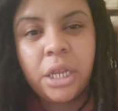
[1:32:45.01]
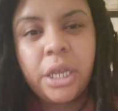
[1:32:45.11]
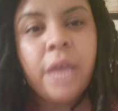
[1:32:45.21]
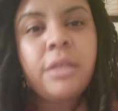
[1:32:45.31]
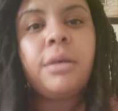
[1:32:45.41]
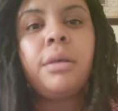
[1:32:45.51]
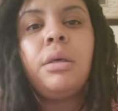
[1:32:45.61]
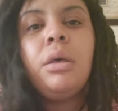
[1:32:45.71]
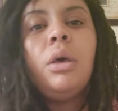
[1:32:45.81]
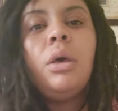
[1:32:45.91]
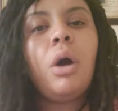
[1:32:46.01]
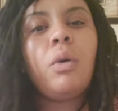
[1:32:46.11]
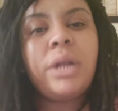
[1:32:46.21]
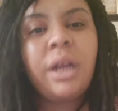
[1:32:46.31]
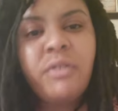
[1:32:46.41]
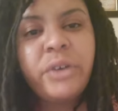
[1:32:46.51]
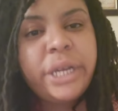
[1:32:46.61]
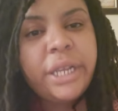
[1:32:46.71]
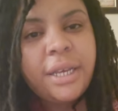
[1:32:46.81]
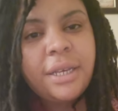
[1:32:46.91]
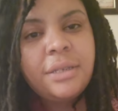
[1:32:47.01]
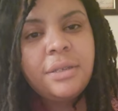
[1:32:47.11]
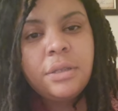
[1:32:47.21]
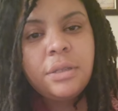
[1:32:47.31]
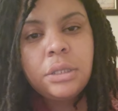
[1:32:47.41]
together or whatever it is,